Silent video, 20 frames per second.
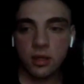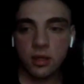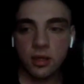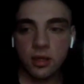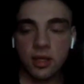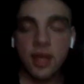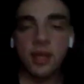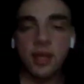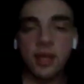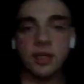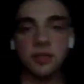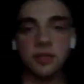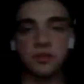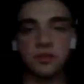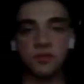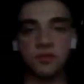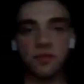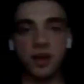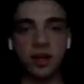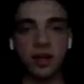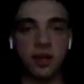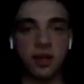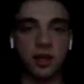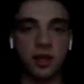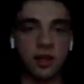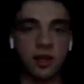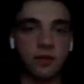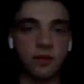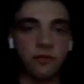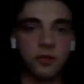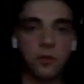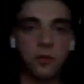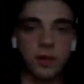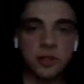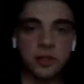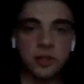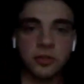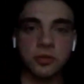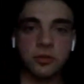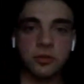yeah, he's very
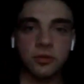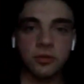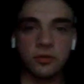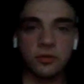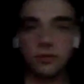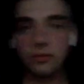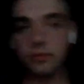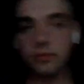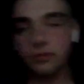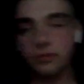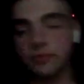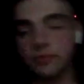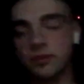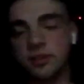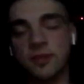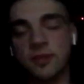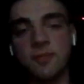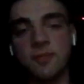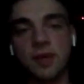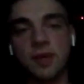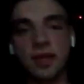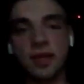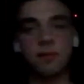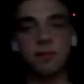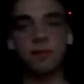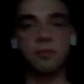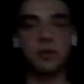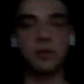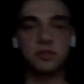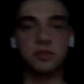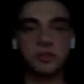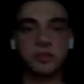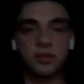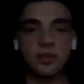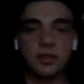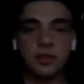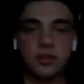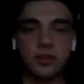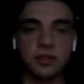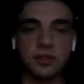influential to me
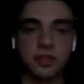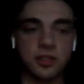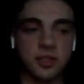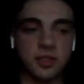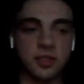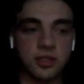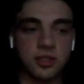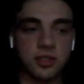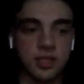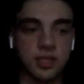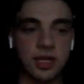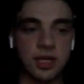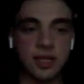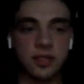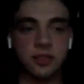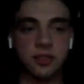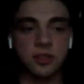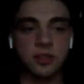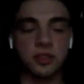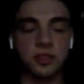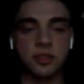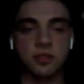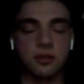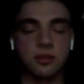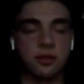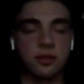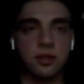personally, just because he's just